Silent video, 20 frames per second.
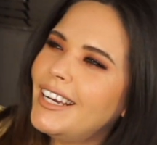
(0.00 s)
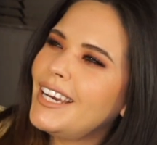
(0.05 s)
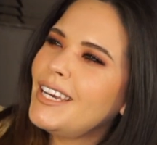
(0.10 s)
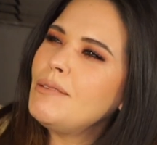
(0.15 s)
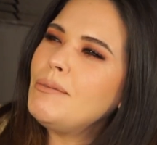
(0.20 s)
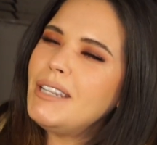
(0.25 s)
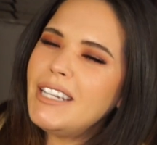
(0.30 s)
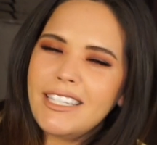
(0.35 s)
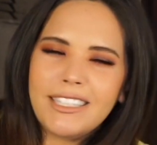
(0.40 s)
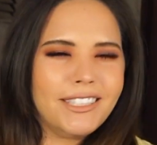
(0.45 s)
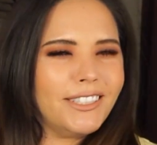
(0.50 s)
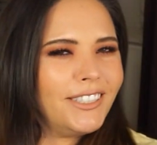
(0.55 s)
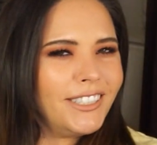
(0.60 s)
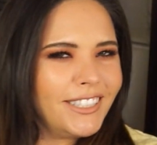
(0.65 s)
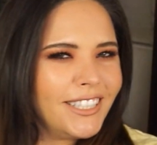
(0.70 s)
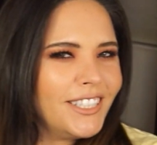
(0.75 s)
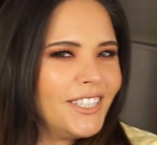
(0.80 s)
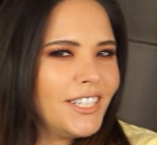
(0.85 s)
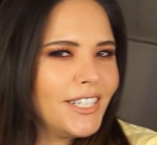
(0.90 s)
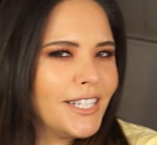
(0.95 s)
I mean, is
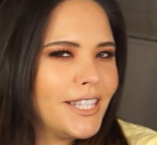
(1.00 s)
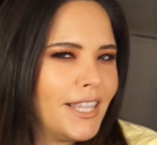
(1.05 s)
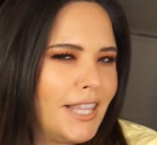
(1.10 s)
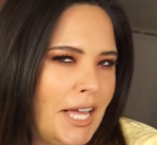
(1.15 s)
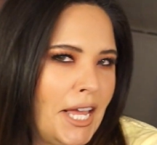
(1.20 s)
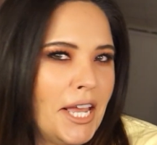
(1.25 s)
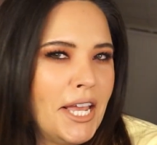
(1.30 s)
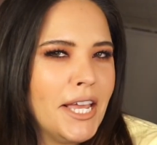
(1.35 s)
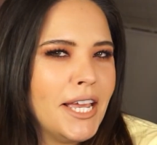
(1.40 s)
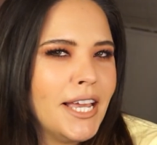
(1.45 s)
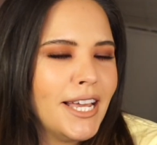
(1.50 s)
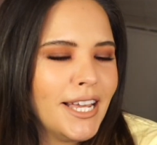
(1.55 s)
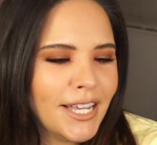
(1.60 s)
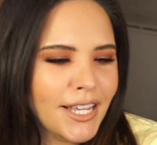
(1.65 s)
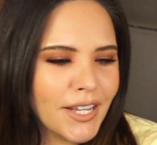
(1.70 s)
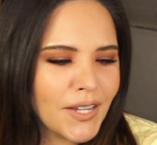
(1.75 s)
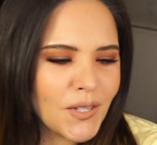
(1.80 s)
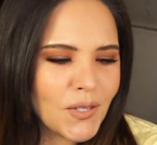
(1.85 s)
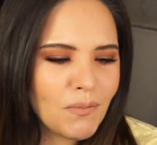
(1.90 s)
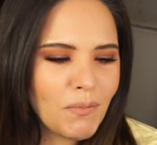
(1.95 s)
there such a thing
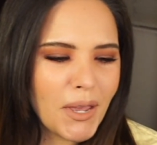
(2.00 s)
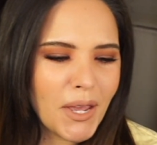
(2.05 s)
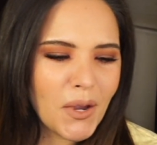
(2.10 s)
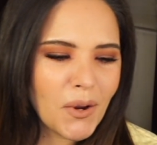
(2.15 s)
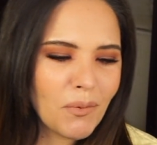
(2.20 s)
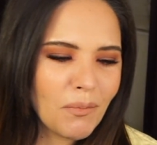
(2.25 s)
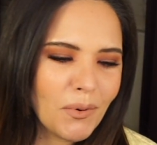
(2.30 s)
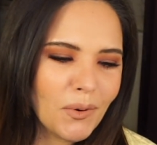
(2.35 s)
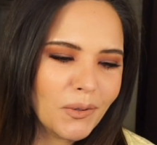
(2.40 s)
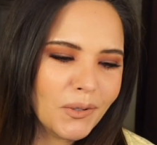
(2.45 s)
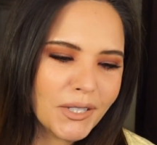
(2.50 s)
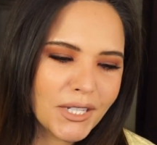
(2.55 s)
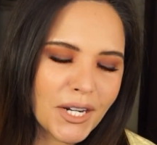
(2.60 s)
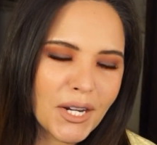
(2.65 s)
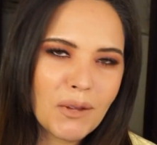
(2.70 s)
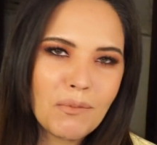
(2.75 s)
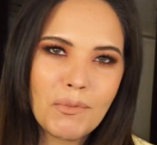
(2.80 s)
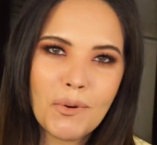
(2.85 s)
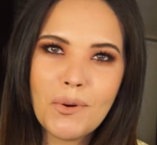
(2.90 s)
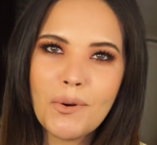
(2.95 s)
as makeup rules
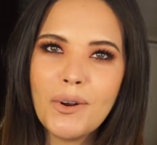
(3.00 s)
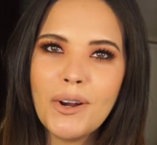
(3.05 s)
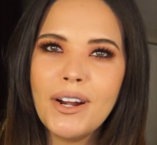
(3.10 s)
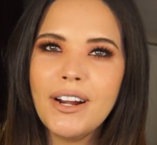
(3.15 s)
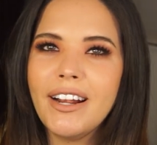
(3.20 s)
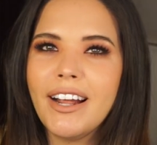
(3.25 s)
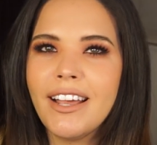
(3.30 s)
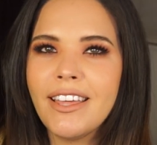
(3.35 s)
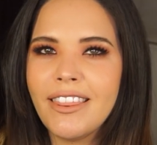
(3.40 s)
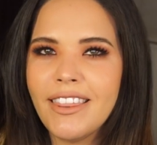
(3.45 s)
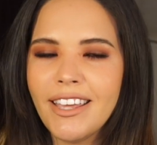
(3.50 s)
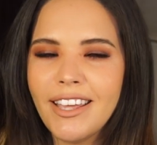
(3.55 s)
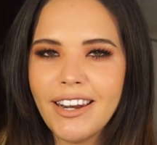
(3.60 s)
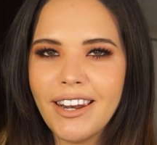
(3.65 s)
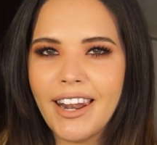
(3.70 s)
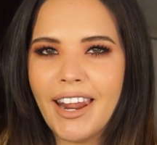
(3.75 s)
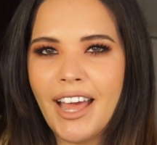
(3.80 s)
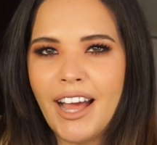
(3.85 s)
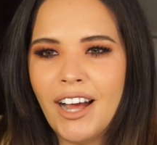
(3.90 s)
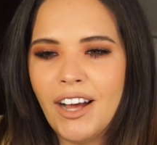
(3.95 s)
anymore? I think
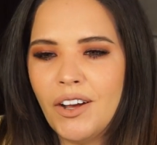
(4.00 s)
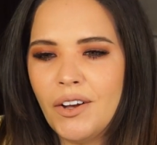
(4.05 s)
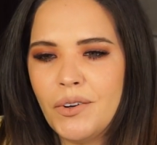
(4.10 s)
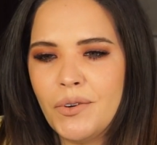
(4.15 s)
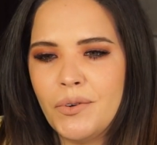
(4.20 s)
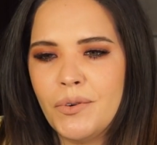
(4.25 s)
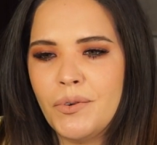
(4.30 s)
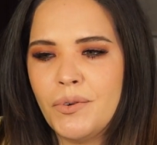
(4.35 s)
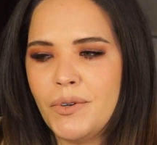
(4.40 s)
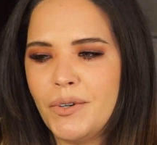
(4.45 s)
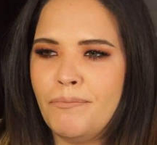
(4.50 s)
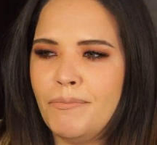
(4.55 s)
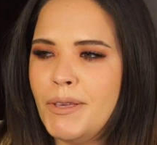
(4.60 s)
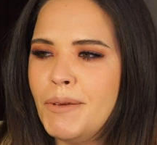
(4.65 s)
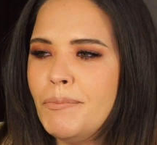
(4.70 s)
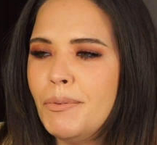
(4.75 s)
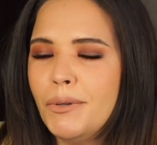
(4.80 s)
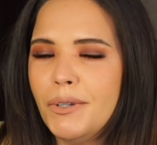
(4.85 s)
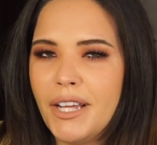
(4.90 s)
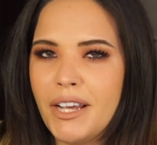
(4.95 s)
now
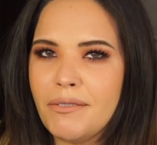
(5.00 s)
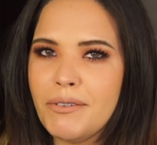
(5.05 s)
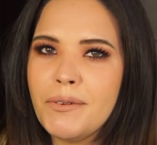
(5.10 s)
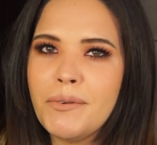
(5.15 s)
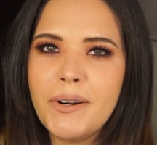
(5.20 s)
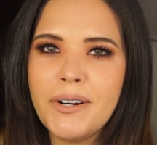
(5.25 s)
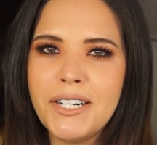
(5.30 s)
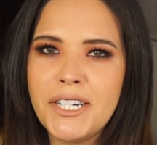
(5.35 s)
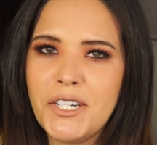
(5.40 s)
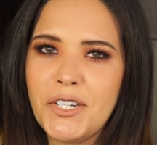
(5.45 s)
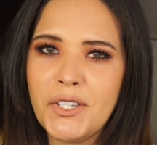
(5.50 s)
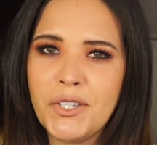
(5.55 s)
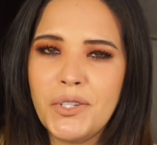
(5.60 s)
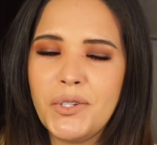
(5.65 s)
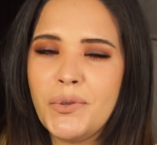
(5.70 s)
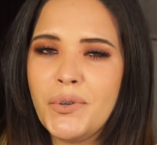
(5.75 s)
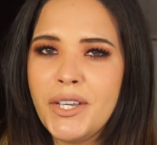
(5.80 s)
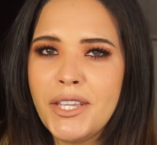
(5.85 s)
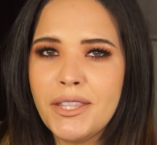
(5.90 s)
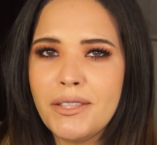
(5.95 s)
people everywhere are just
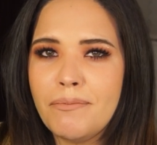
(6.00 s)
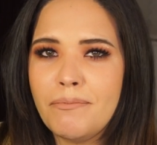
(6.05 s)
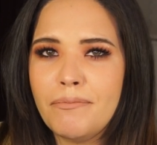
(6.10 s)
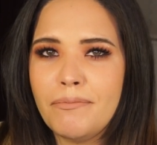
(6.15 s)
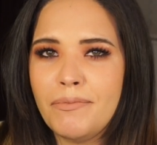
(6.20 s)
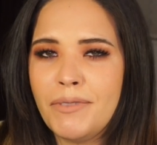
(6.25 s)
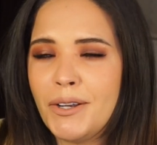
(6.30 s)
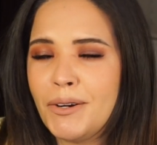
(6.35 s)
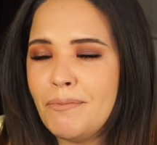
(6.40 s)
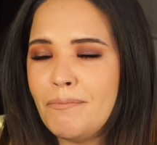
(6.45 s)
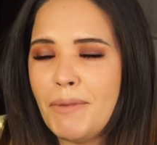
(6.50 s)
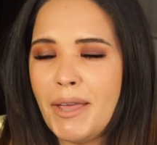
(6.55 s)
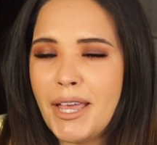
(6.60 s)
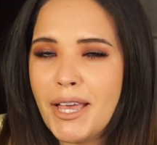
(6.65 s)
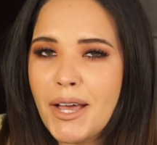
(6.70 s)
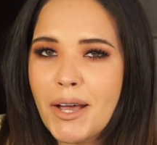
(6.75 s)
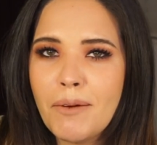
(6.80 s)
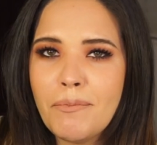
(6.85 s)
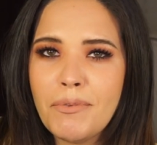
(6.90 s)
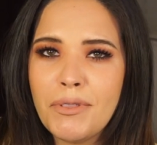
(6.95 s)
doing their
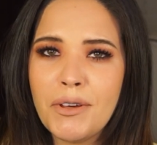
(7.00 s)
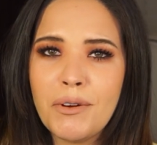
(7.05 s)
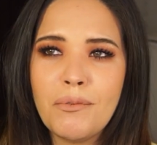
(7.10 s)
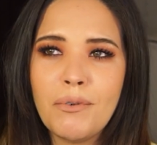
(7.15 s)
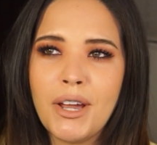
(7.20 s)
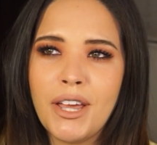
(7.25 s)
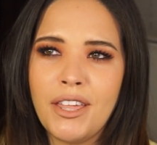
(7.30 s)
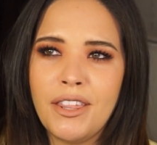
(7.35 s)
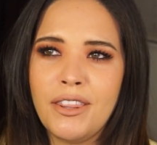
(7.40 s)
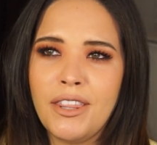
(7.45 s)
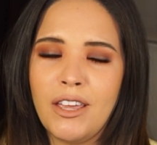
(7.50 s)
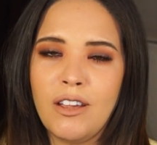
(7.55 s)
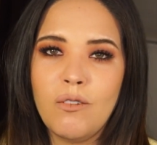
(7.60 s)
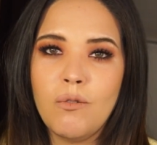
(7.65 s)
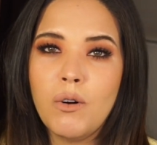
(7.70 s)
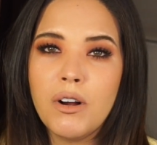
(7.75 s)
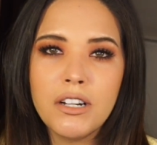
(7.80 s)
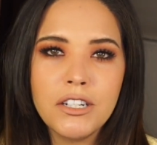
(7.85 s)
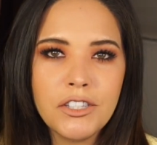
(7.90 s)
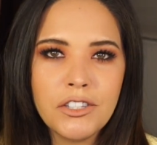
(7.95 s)
makeup the way they
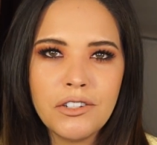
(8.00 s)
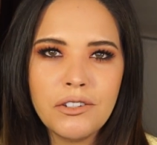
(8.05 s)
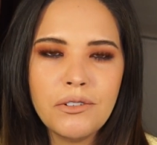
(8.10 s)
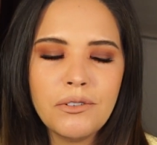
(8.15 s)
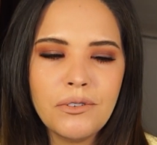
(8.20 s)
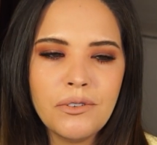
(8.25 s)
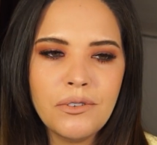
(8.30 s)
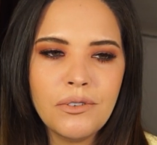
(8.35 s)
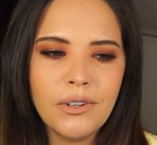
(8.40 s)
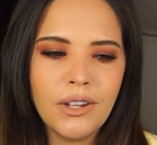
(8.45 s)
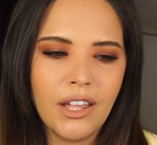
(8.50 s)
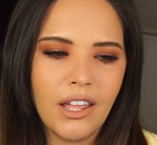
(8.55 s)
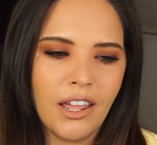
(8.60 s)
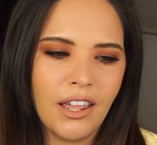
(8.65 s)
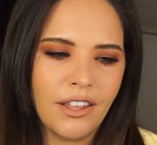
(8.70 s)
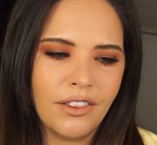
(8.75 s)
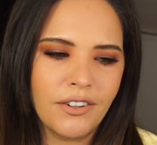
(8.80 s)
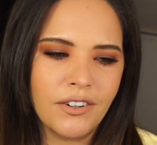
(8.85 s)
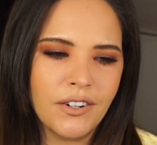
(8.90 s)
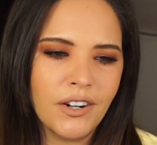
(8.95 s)
want to,
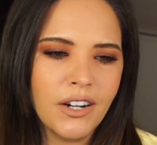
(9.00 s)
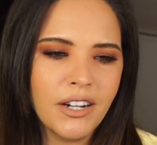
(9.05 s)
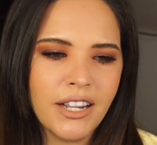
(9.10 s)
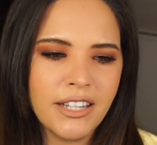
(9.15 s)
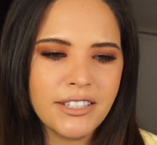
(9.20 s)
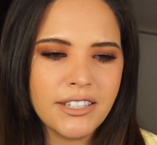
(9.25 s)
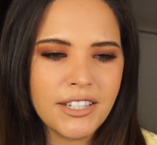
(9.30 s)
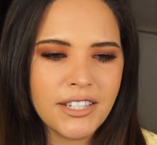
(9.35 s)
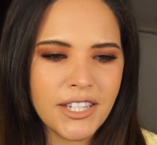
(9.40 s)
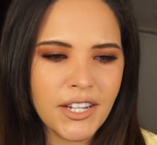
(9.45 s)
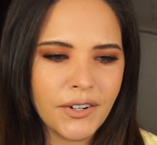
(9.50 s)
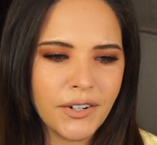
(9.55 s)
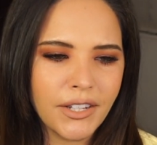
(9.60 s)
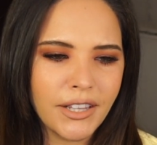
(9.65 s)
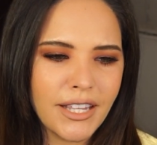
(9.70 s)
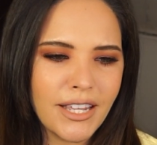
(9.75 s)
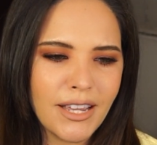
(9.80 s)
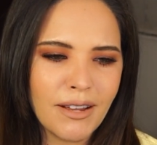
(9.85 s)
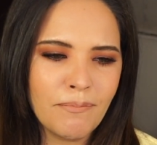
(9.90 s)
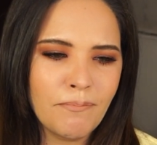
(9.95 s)
and they're not
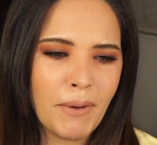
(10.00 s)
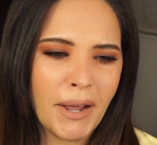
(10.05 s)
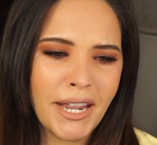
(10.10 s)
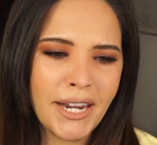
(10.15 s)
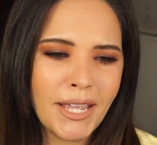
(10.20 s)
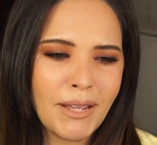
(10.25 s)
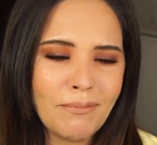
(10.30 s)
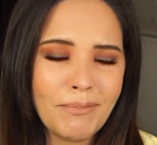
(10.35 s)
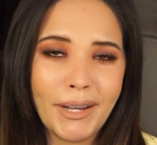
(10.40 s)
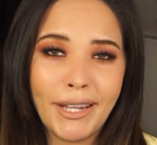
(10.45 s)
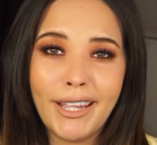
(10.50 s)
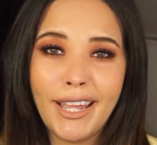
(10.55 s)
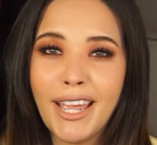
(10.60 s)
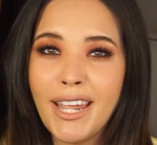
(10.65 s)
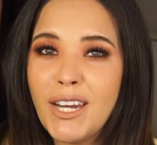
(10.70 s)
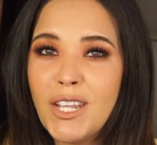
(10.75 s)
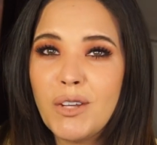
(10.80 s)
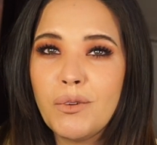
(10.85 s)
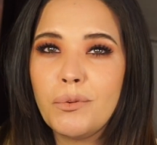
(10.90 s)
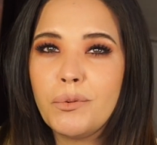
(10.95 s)
necessarily abiding by
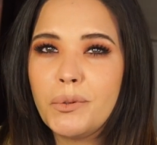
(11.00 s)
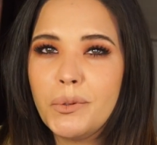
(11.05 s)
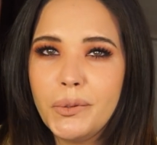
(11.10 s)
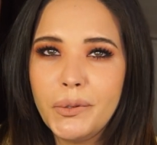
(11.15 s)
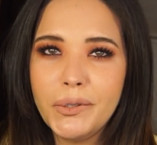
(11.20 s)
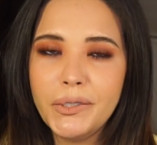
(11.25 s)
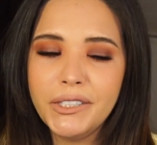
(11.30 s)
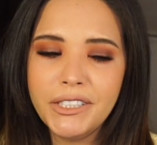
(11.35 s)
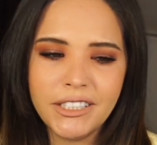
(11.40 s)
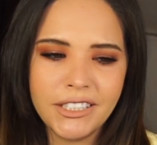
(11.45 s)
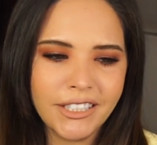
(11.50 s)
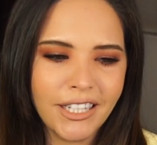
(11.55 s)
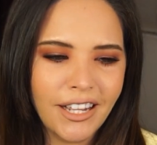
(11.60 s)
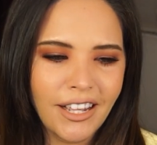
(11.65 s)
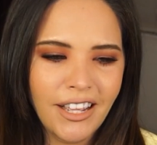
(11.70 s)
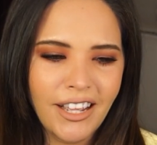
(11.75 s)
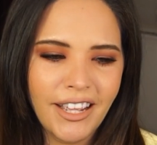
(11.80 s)
any rules.